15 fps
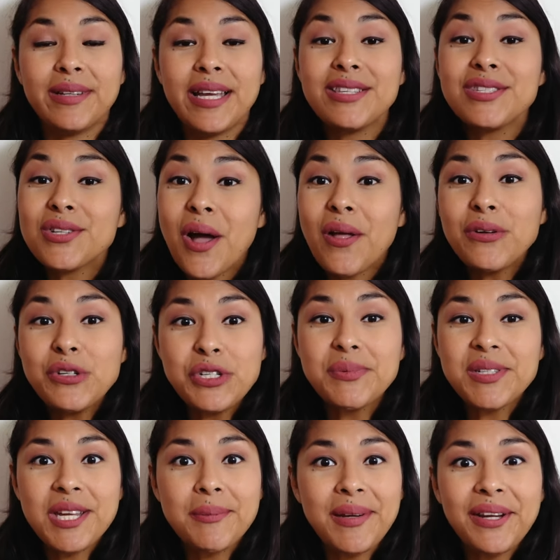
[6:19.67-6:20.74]
And
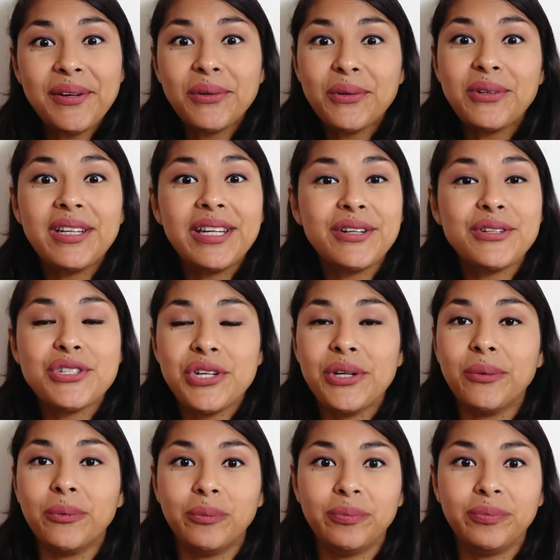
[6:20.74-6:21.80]
scholarships can be included here
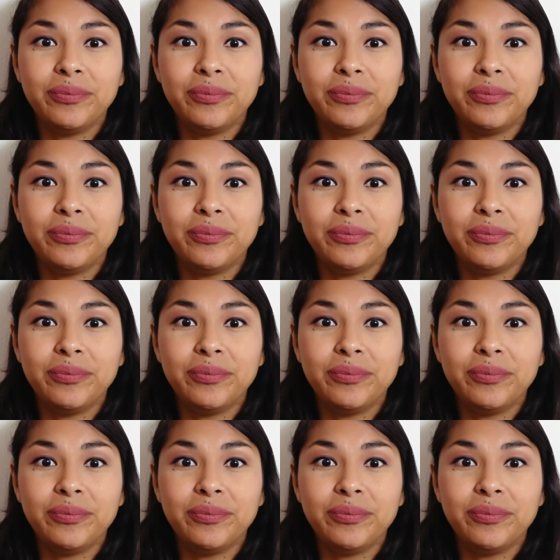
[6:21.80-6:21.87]
too.